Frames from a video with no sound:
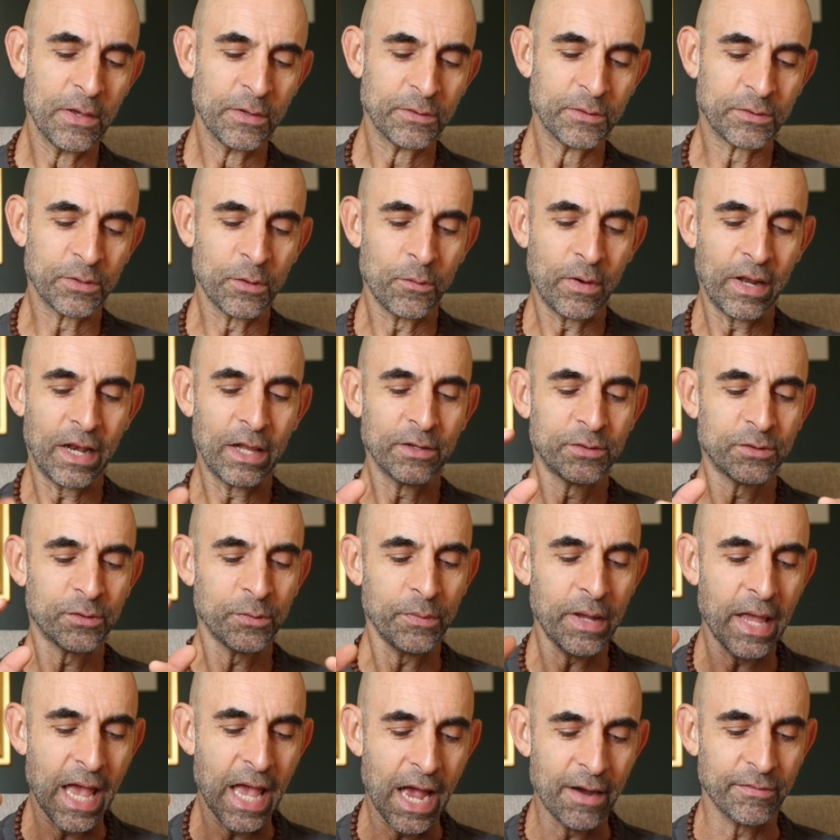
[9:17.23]
So what else do
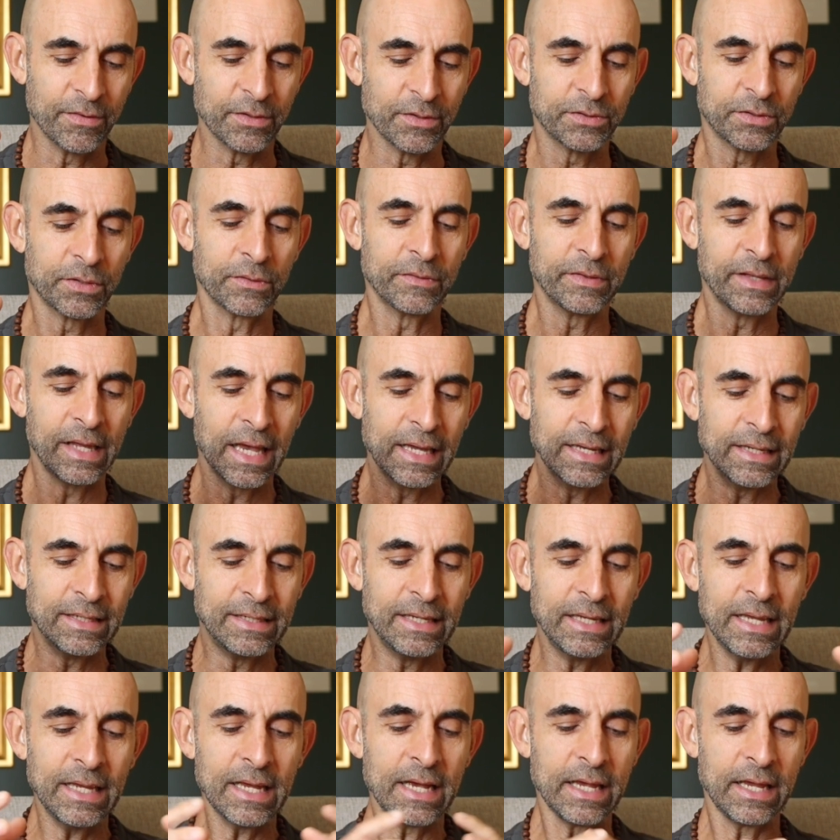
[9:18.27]
we have here? So the
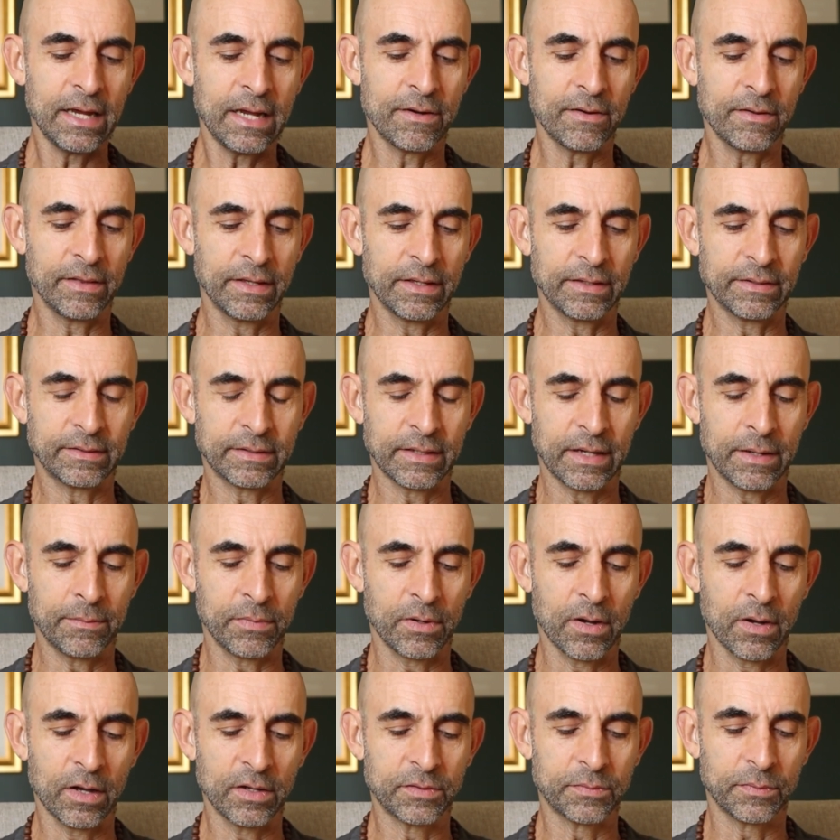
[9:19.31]
idea here in this
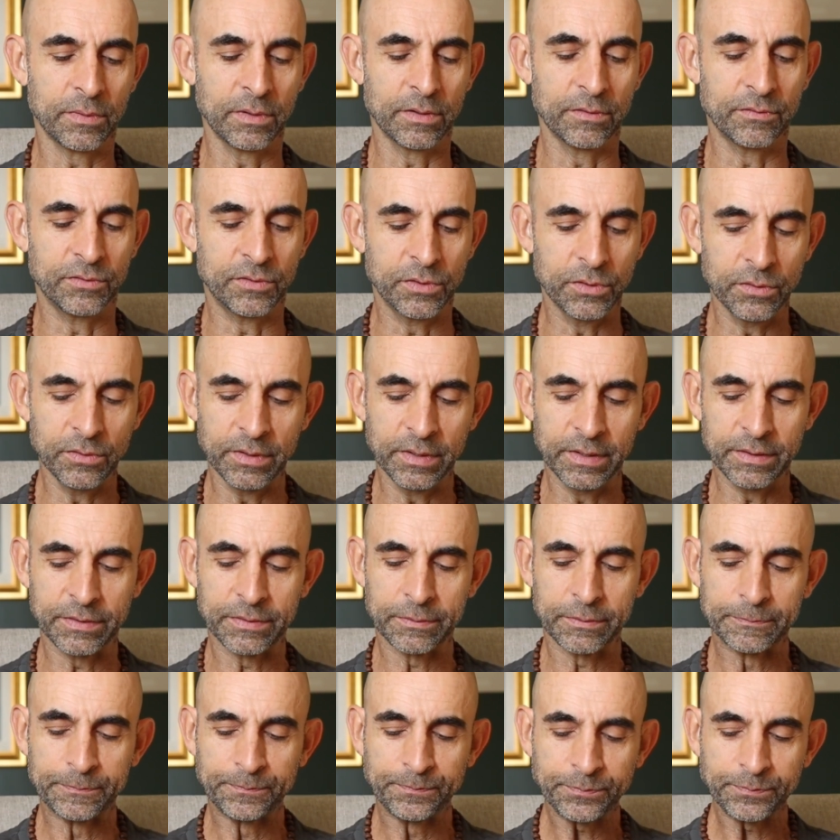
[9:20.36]
Gospel of
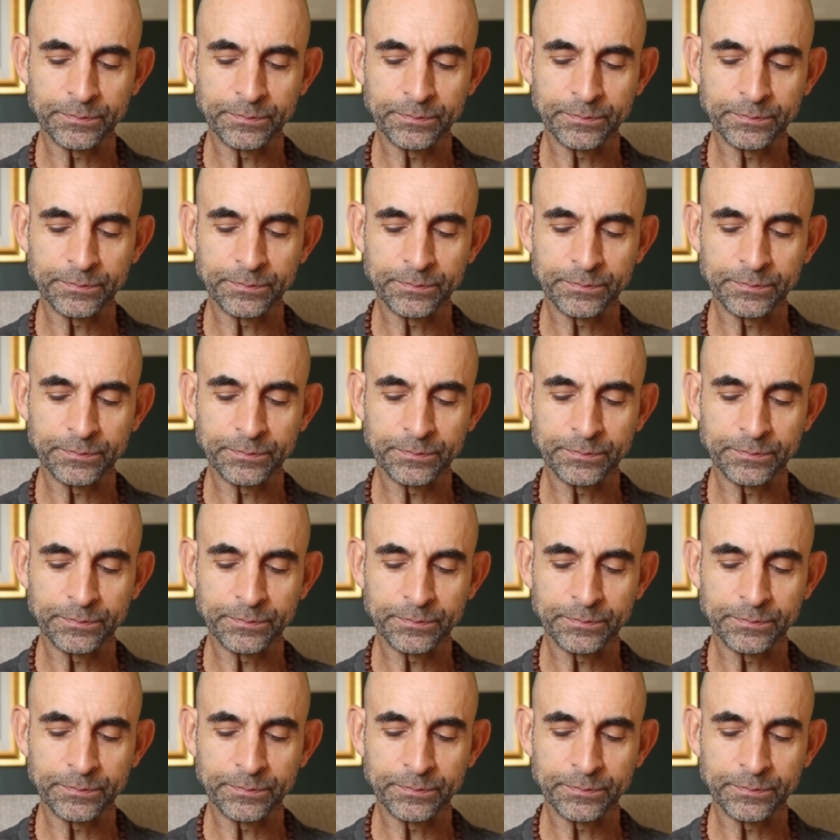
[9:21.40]
Judas